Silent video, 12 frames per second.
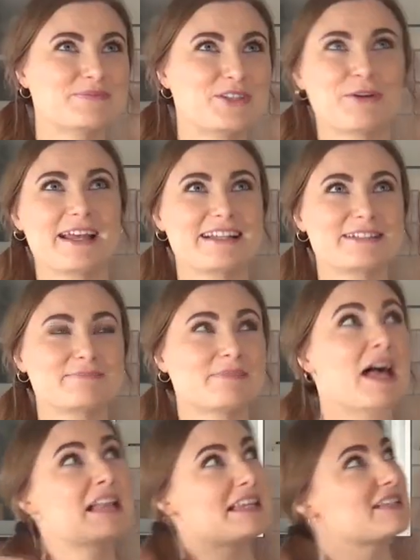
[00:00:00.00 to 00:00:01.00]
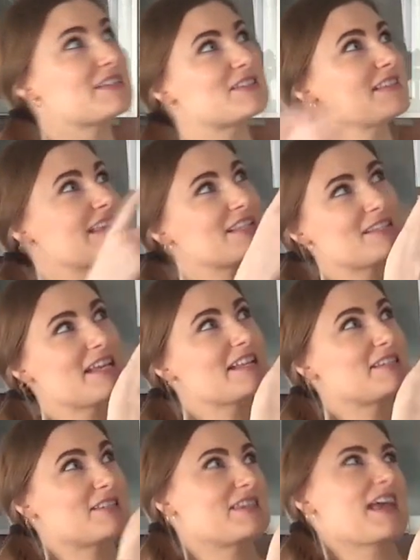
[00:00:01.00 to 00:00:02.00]
to it. Let's say
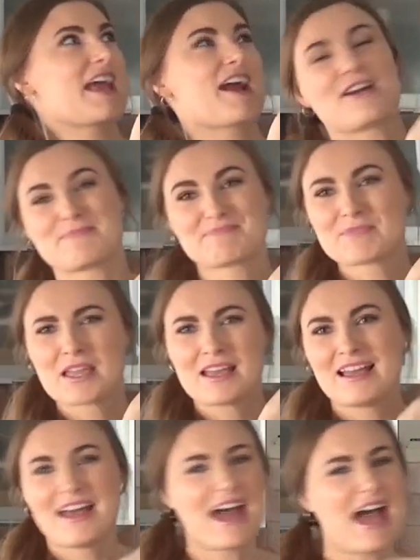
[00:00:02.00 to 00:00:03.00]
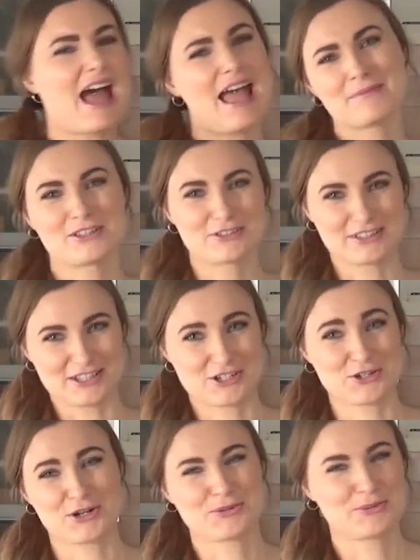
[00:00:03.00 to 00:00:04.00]
it's there. I'm not really
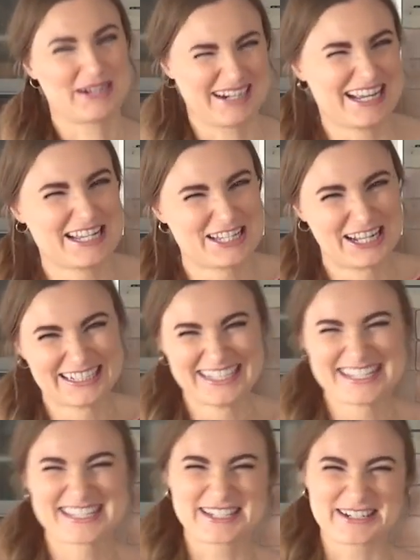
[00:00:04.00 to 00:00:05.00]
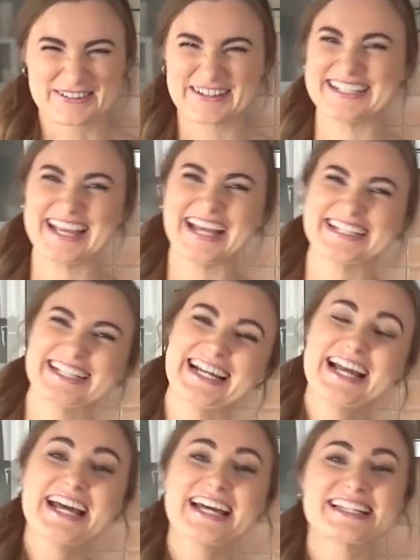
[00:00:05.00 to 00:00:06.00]
sure where it is on the screen yet.
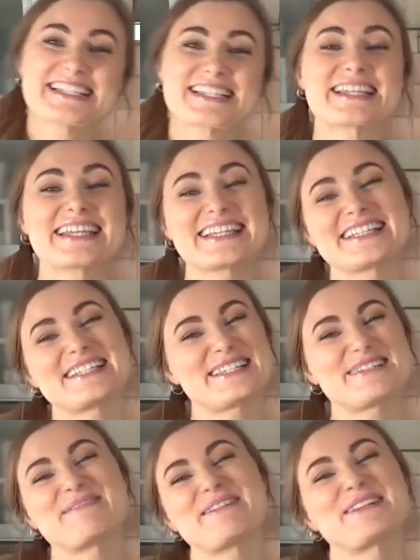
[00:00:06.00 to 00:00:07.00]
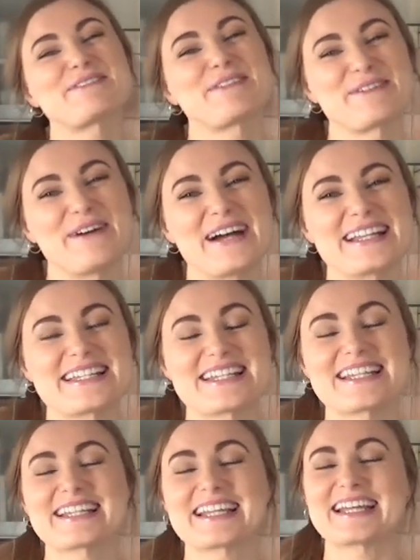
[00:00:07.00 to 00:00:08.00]
So thank you so much for
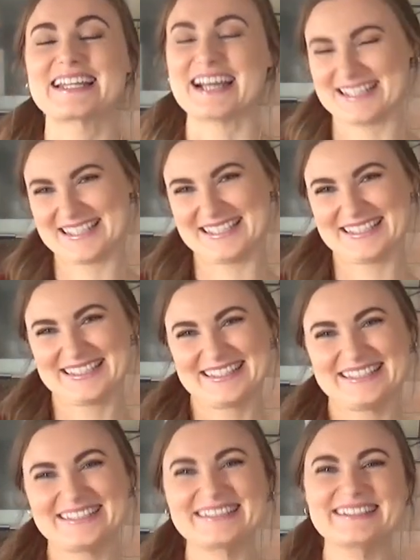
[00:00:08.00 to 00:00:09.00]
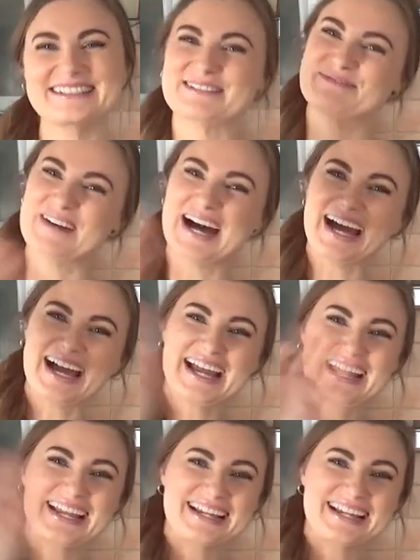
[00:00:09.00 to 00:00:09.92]
watching, and I'll see you soon. Bye!